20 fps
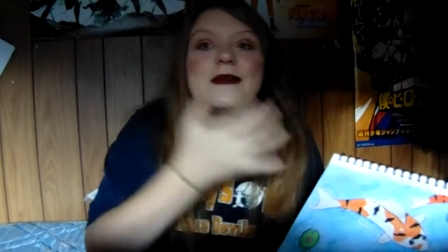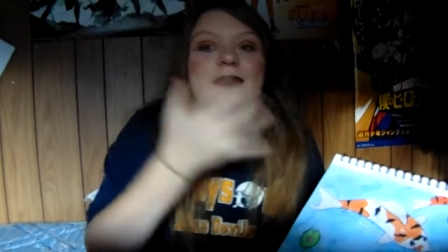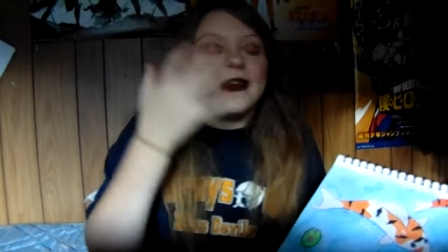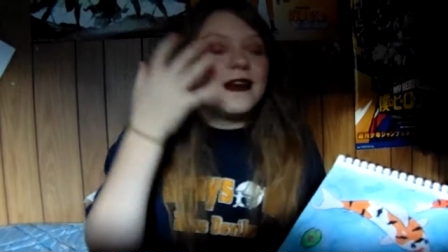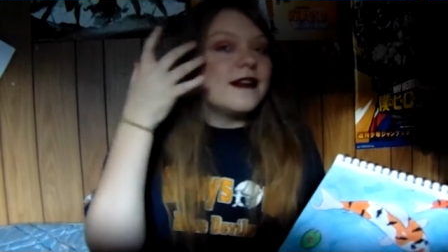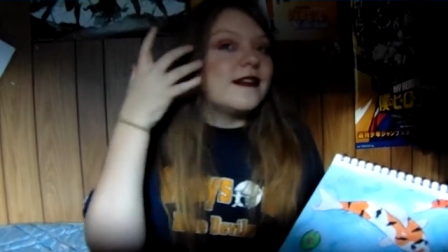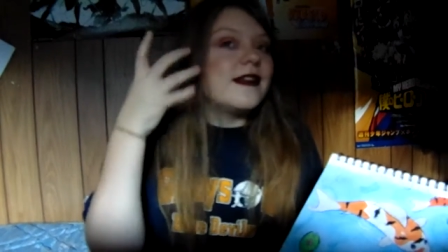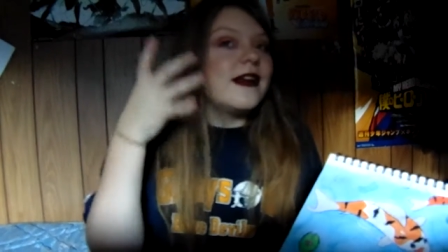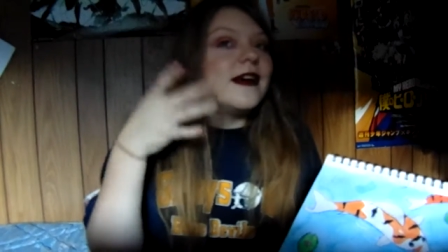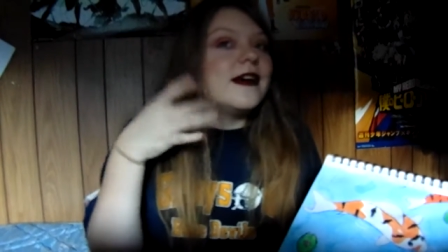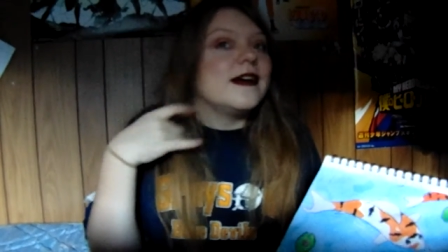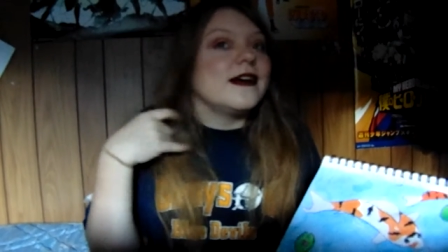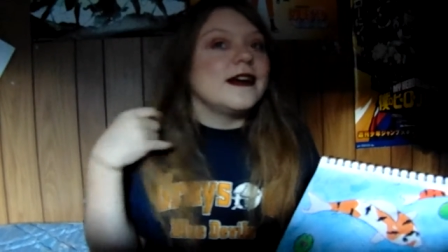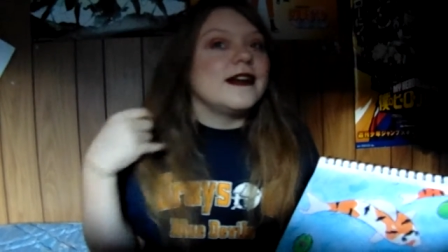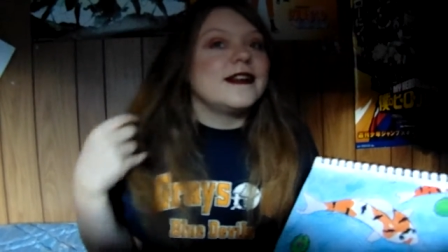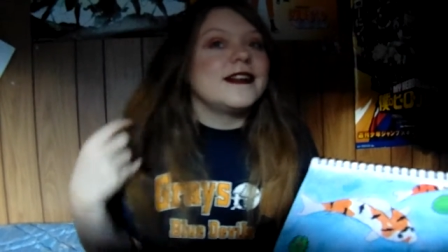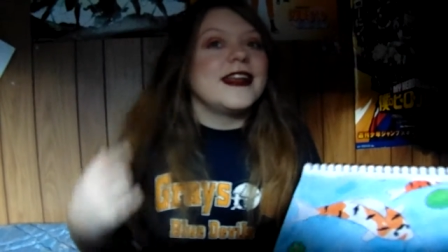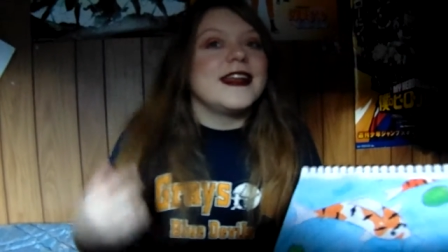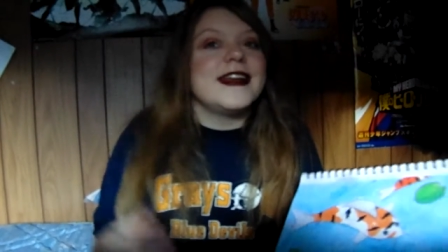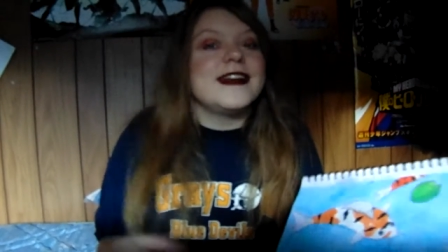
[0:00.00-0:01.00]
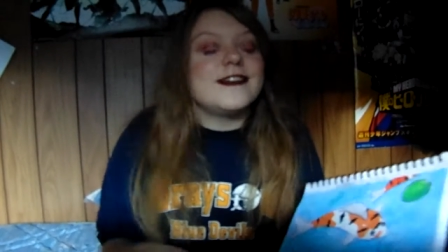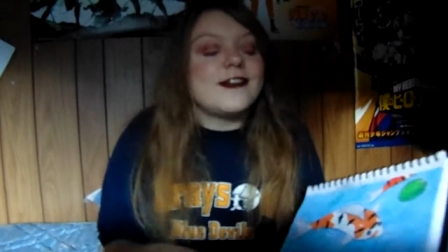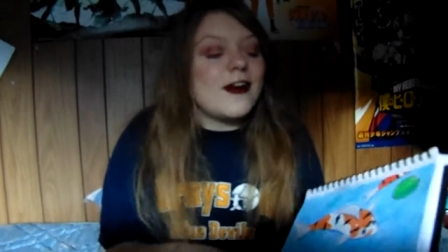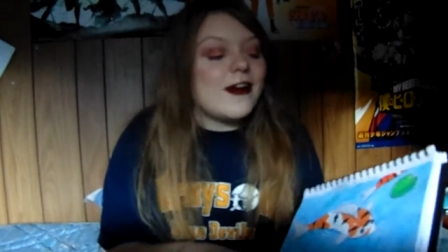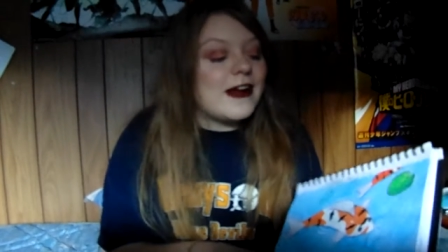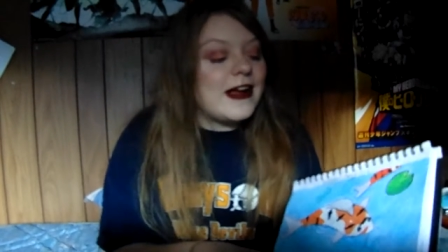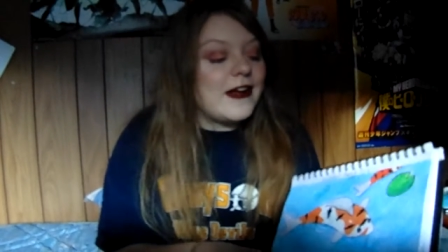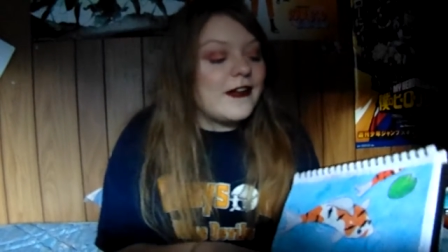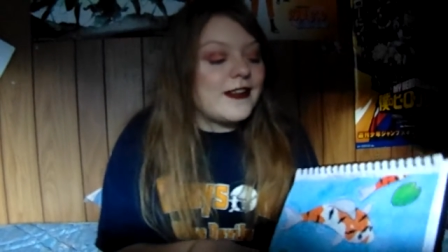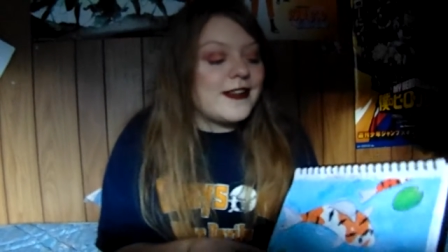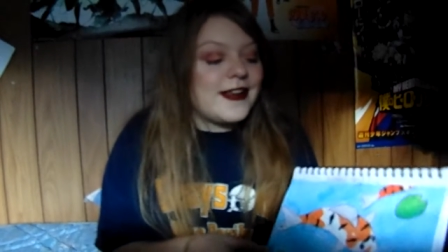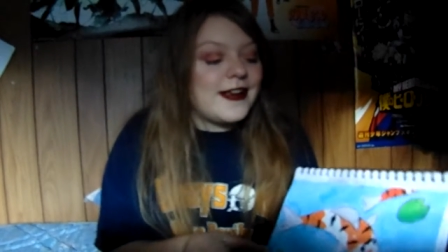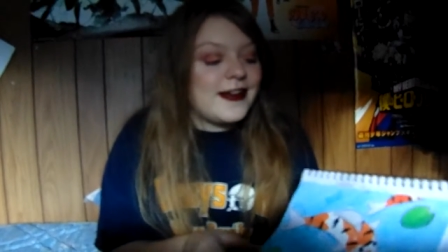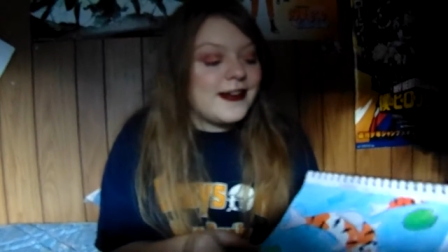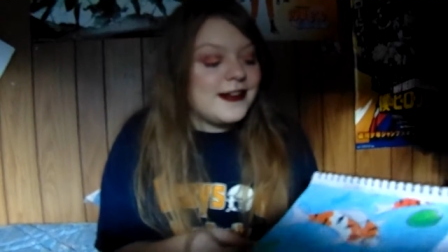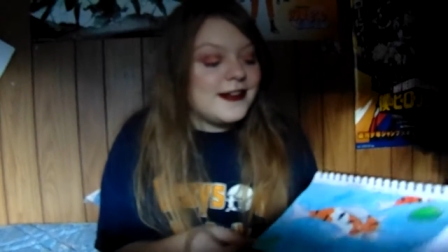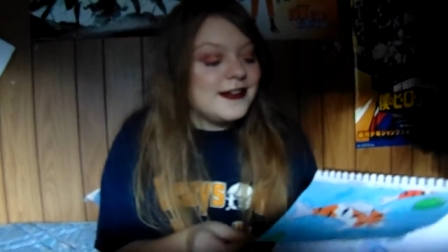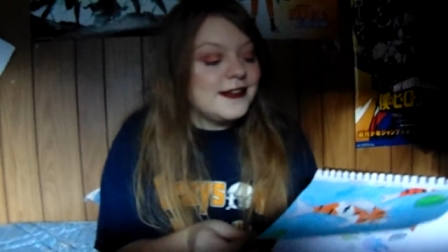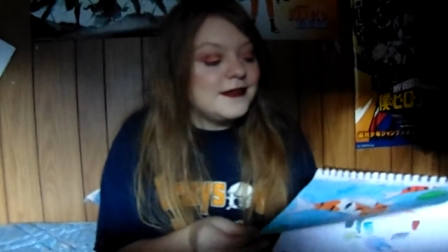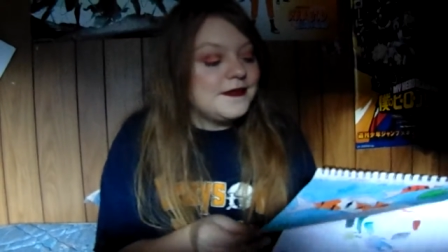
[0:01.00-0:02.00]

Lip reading: because it's getting dark outside.